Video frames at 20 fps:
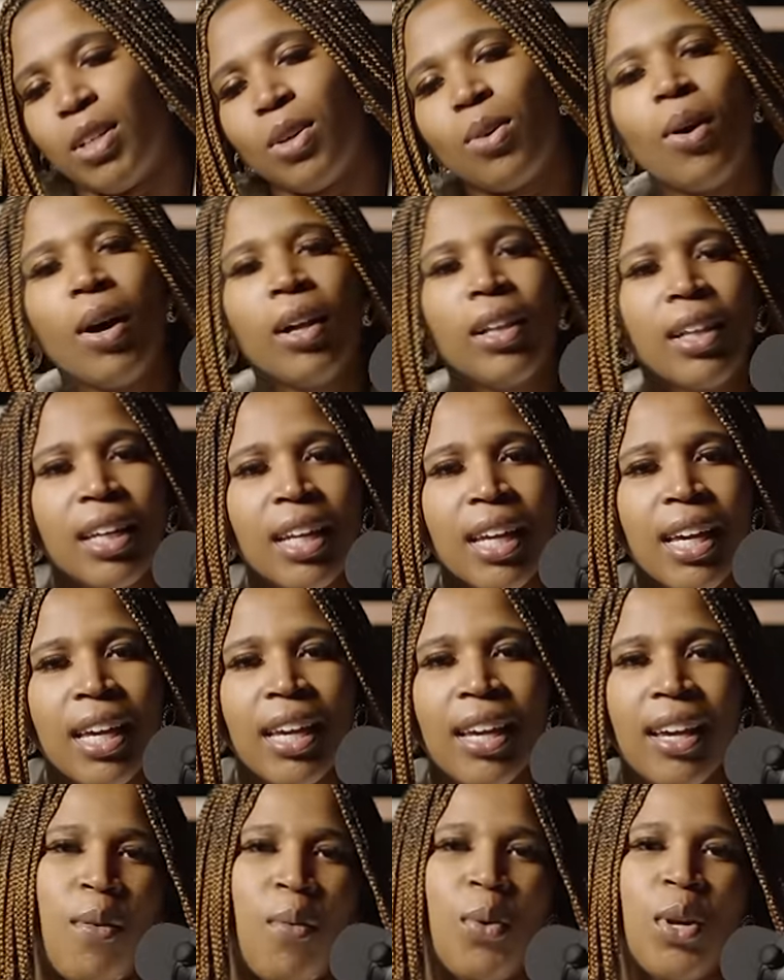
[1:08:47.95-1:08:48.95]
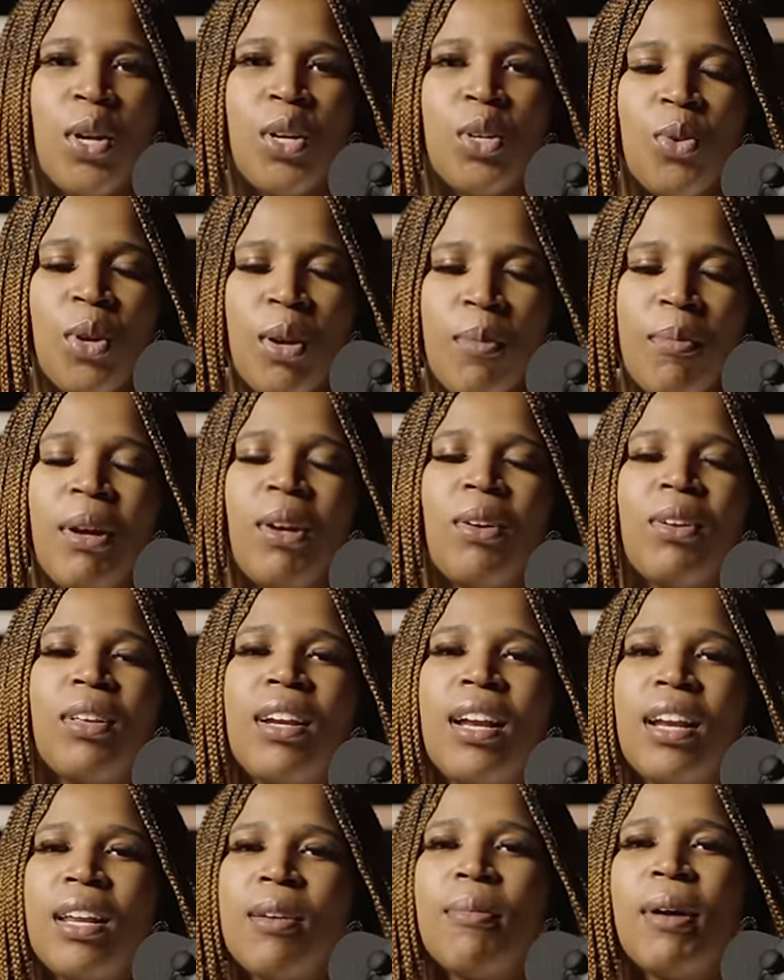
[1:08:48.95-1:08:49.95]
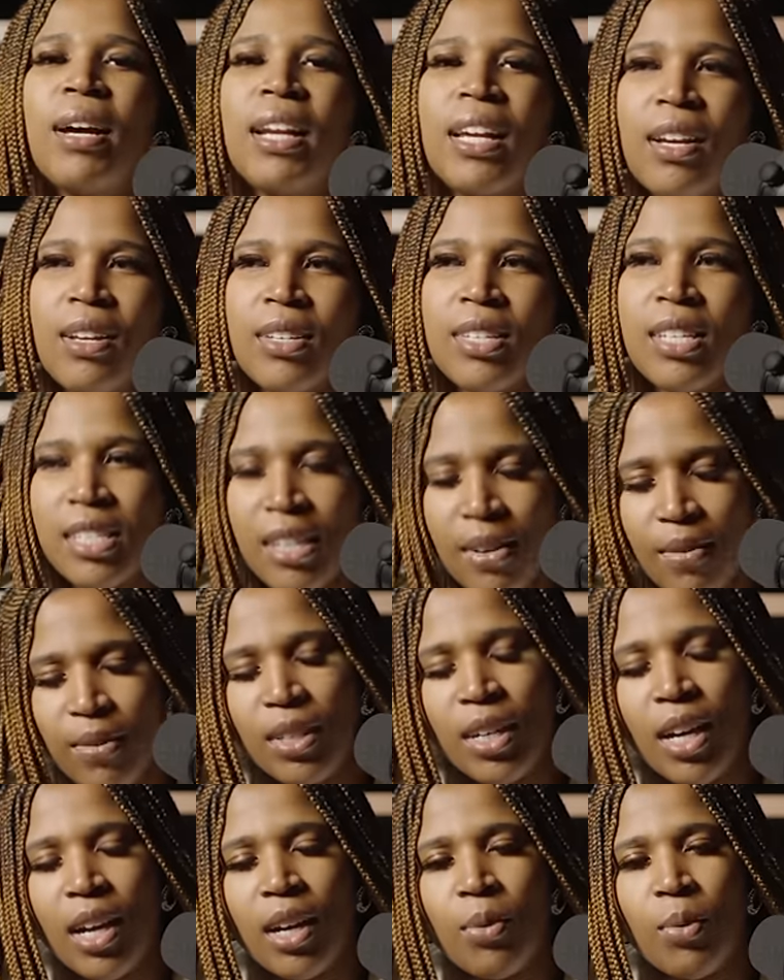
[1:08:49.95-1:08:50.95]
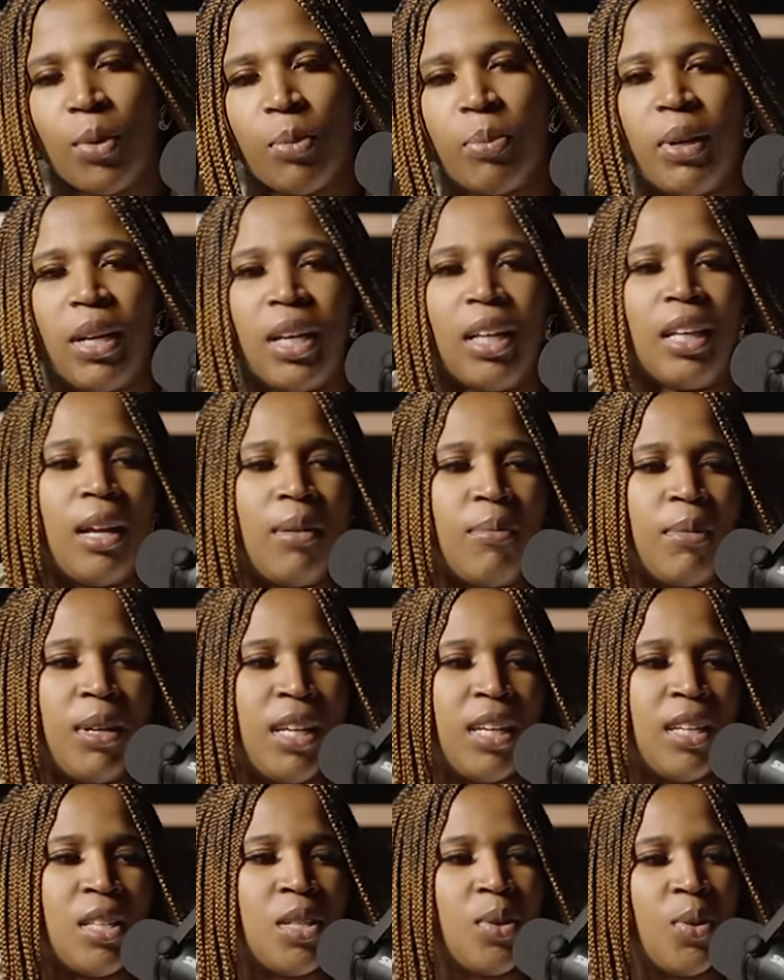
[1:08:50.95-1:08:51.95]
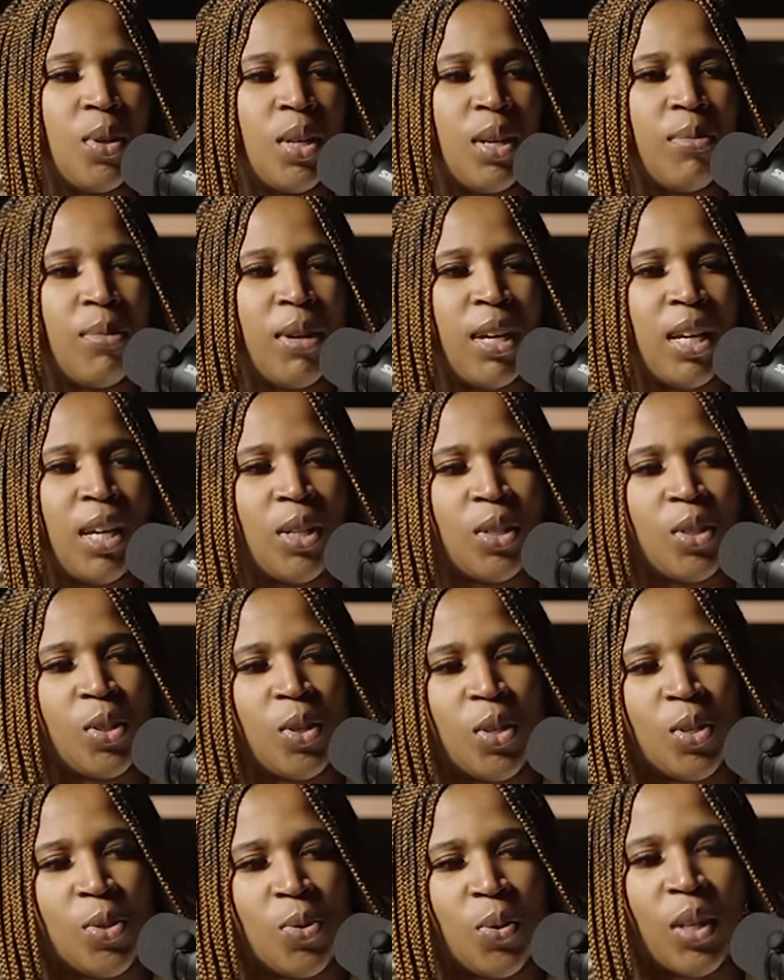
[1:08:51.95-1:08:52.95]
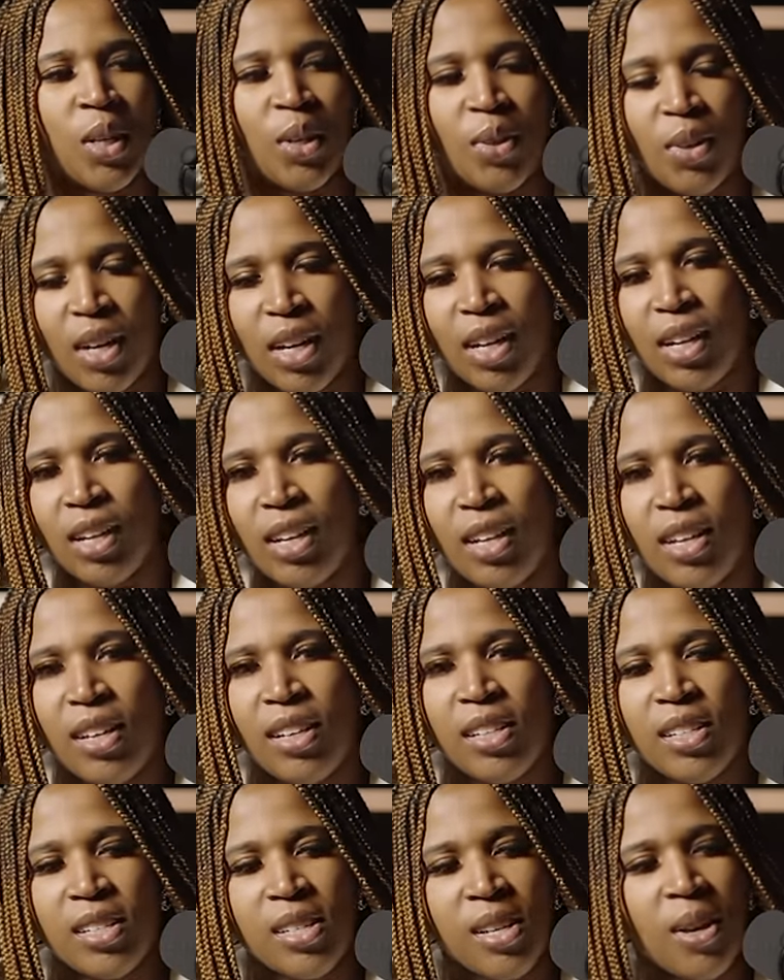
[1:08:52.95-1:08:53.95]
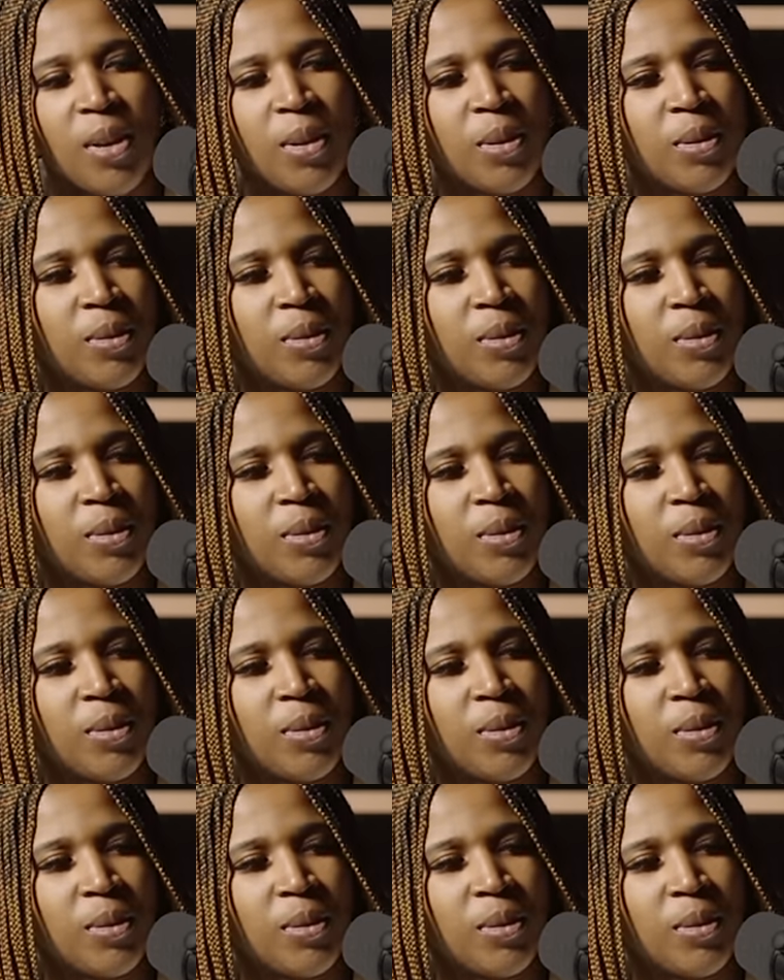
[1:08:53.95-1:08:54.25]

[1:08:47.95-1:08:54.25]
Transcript: quality. We're doing better than anybody else has ever done, and we're putting a lot of money into it and making sure it's really great. So,